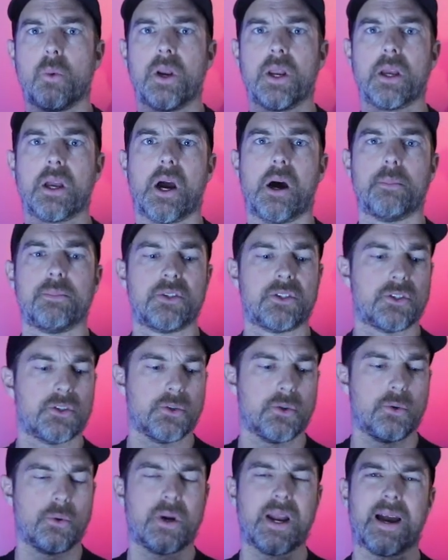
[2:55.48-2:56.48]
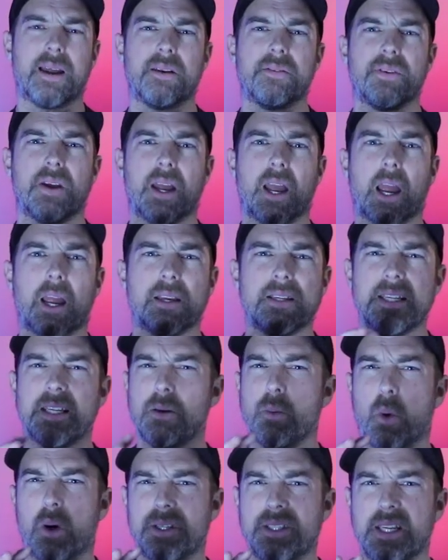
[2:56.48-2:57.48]
when it comes to kind of a
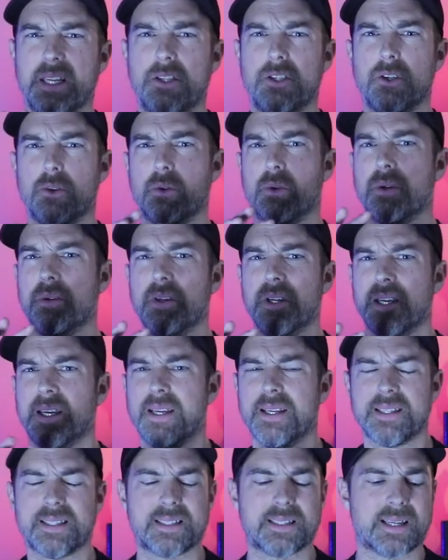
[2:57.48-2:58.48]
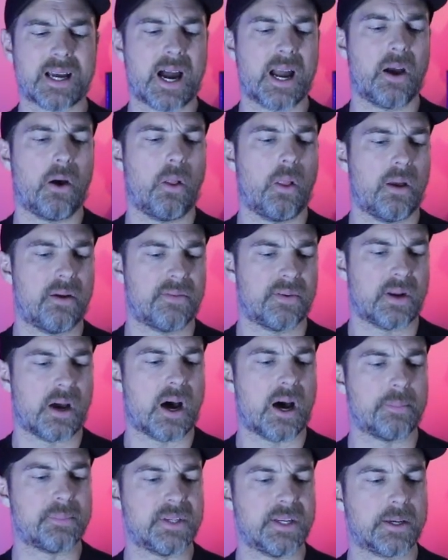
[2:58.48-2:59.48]
T1, T2 style of an
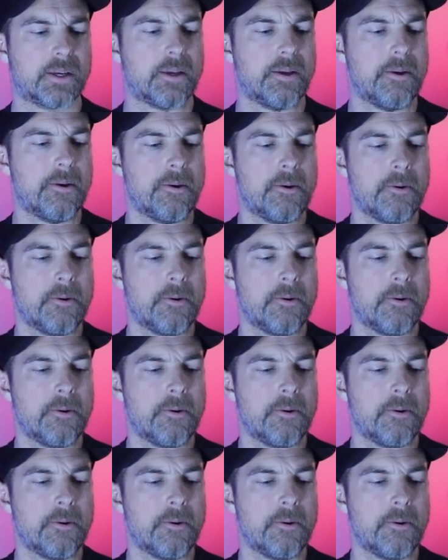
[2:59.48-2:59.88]
optic.